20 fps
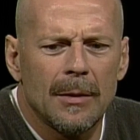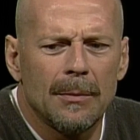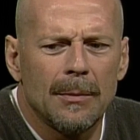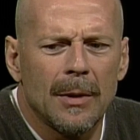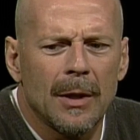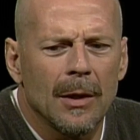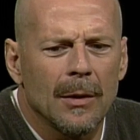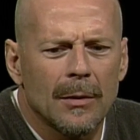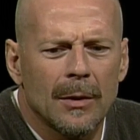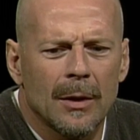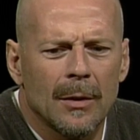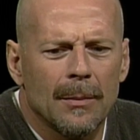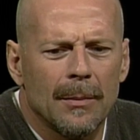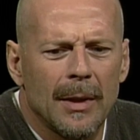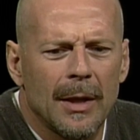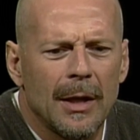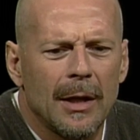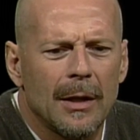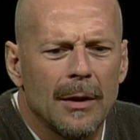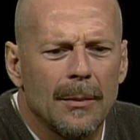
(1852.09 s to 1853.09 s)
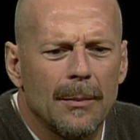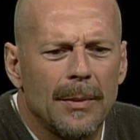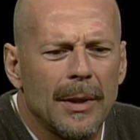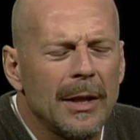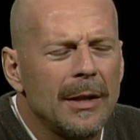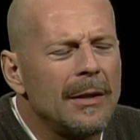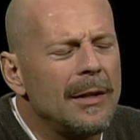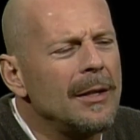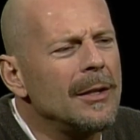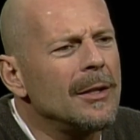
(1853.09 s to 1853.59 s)
they're they're made a
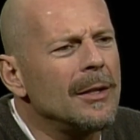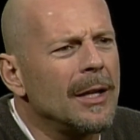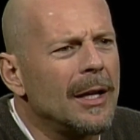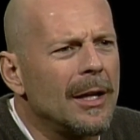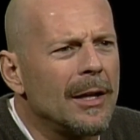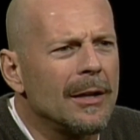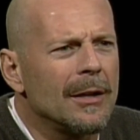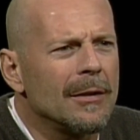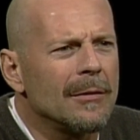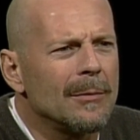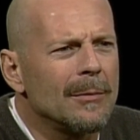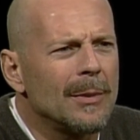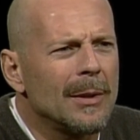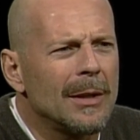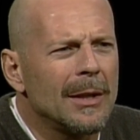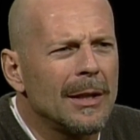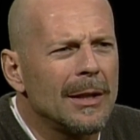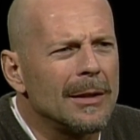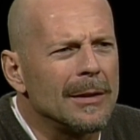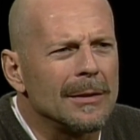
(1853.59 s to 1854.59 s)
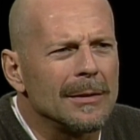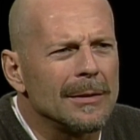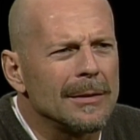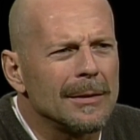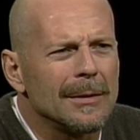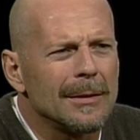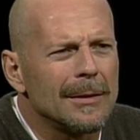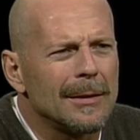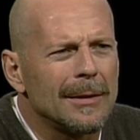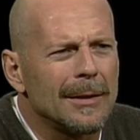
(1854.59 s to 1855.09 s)
big deal out of. But I don't
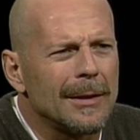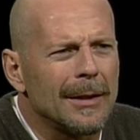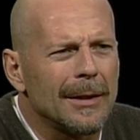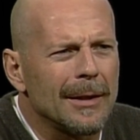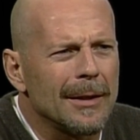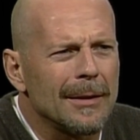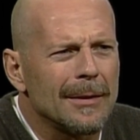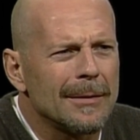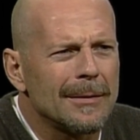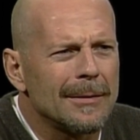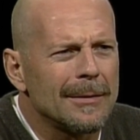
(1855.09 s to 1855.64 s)
think it's.